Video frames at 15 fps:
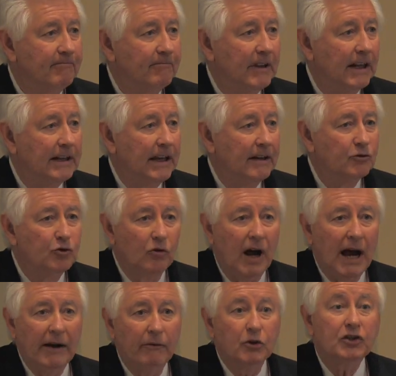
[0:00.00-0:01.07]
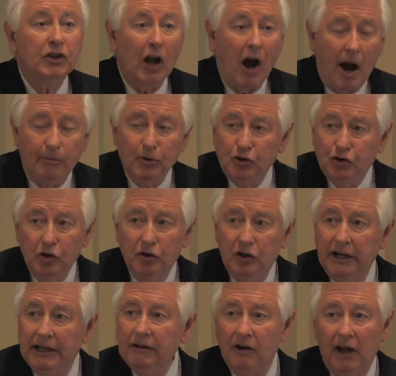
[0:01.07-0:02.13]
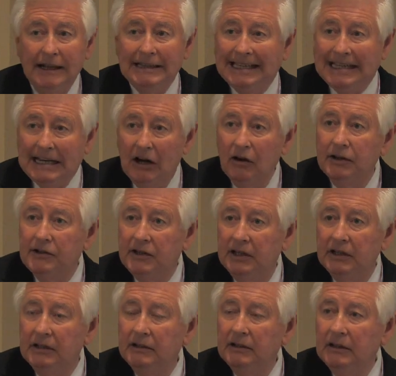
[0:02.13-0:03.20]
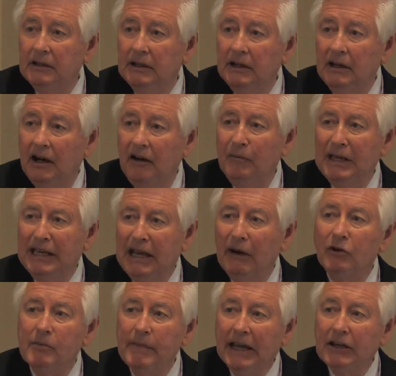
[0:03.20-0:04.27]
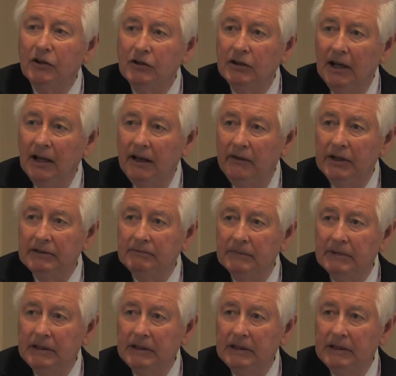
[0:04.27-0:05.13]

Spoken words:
that gives drivers the opportunity, not the guarantee, of being able to make a good living,